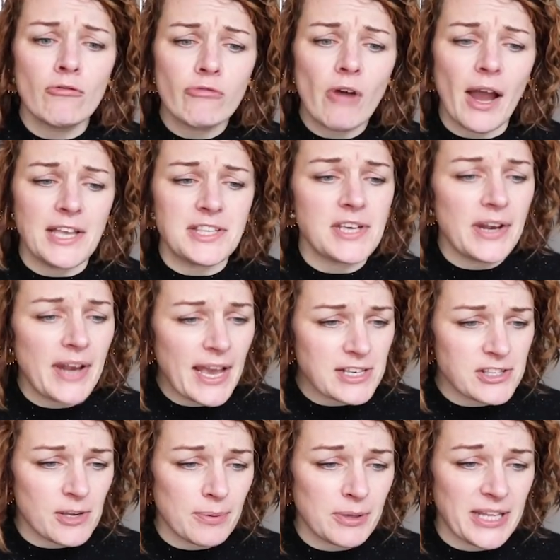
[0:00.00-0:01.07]
Right,
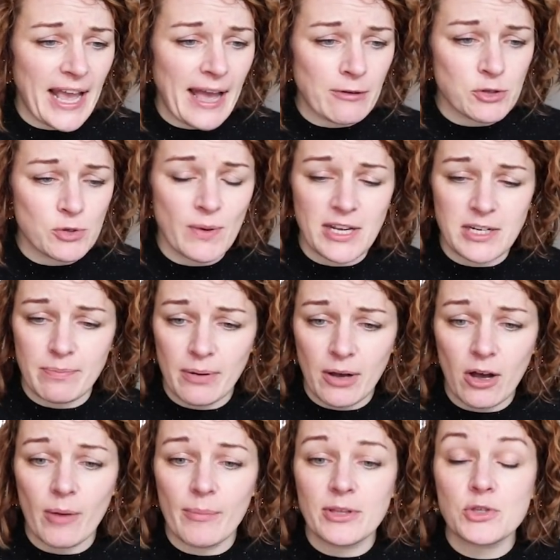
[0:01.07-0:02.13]
next up in the outerwear
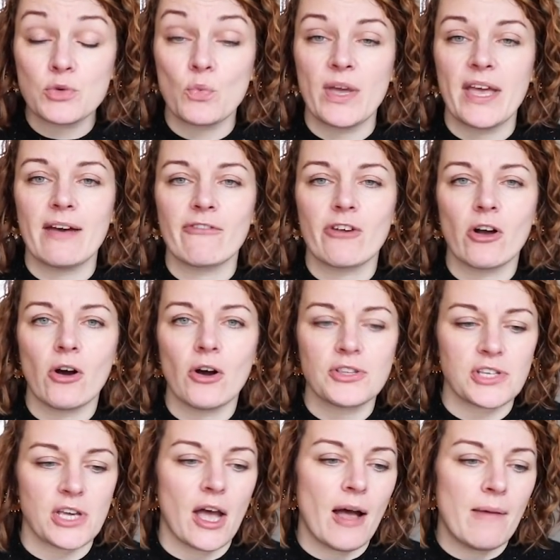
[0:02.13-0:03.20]
department, we have
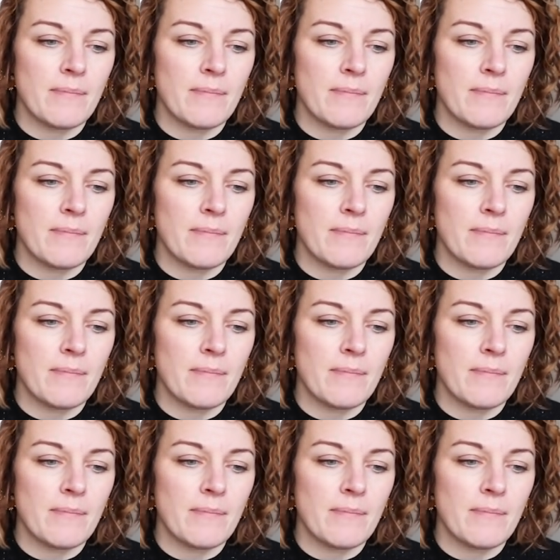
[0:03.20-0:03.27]
got